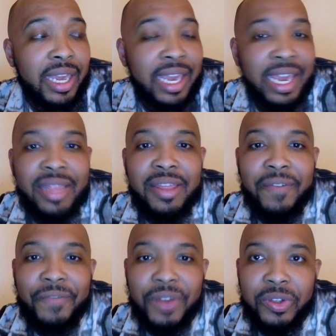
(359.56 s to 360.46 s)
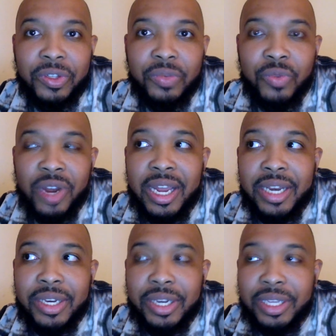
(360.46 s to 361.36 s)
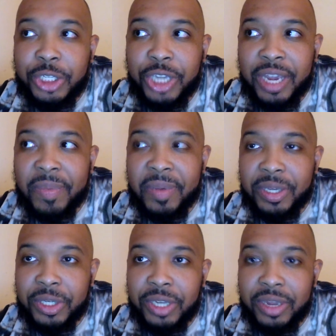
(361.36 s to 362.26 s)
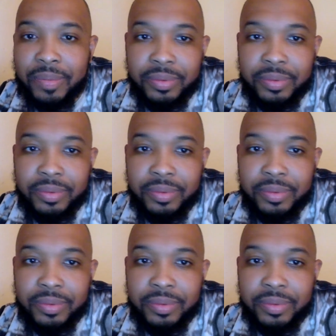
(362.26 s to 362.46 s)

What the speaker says: in the first run to the championship.